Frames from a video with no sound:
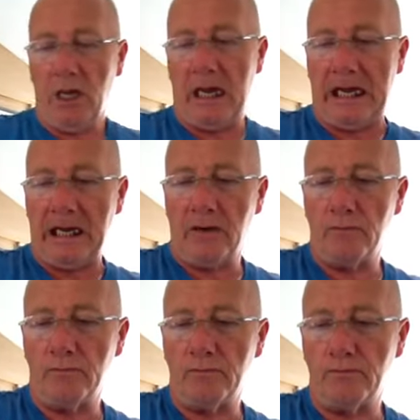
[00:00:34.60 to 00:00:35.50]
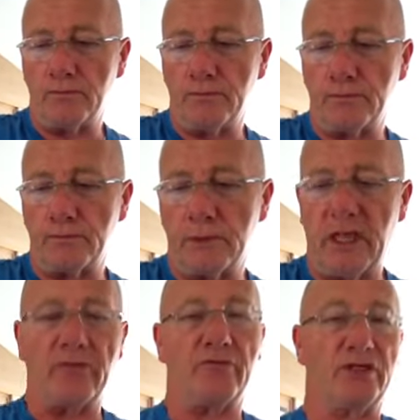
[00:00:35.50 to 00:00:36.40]

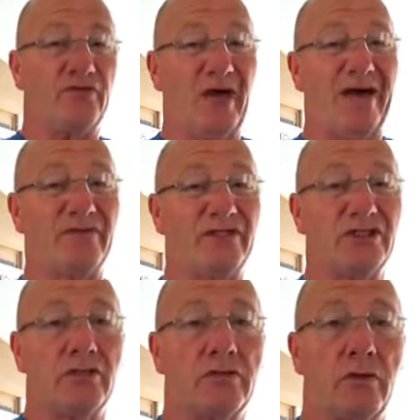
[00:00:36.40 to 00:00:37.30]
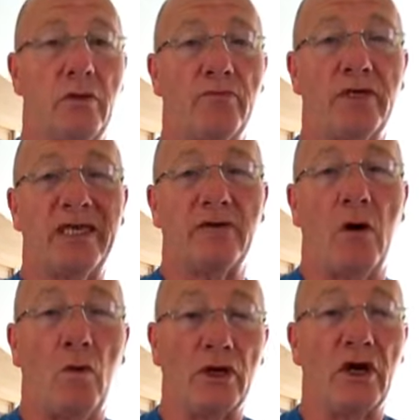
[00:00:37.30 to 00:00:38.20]
Another reason for having this little equipment, I
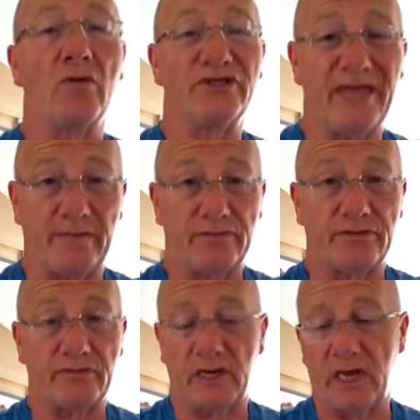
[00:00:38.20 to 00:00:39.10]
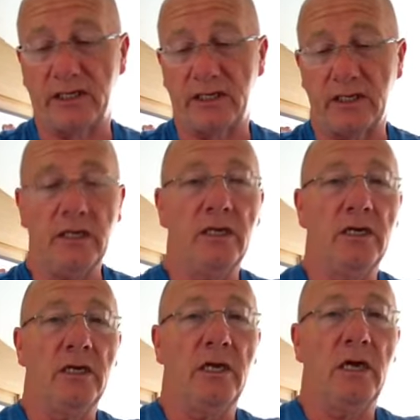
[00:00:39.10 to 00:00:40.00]
want to know the depth of the lake
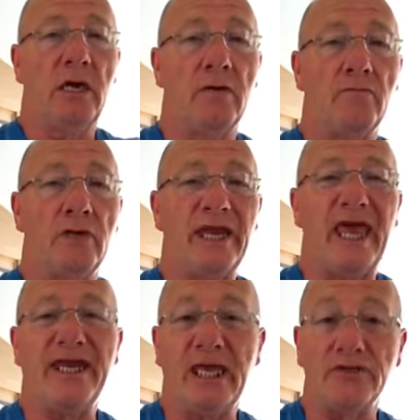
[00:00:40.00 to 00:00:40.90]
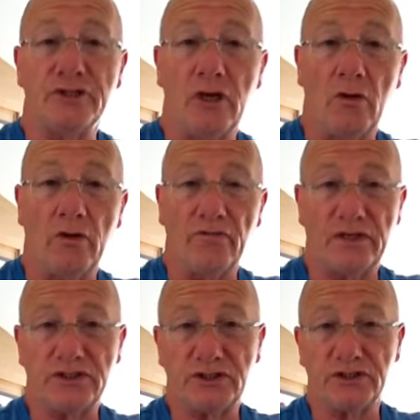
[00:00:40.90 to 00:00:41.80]
and any underlying
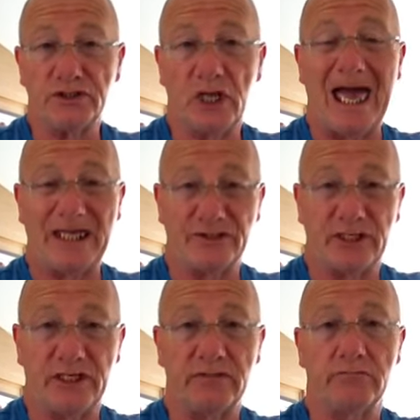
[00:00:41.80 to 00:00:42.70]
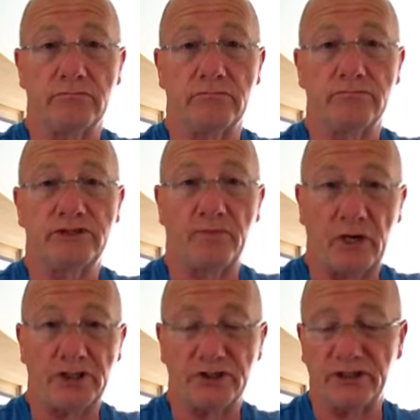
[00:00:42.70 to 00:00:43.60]
features, as in
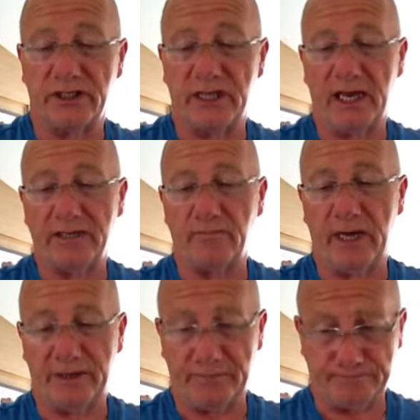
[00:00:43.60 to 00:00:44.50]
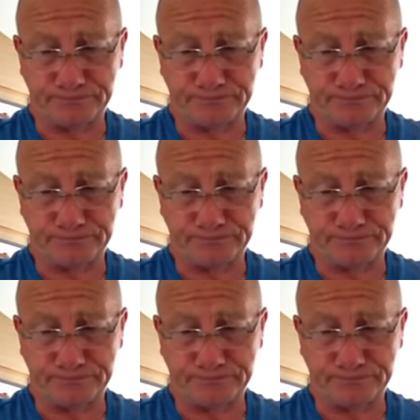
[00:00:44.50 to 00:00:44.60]
depressions in the lake bed.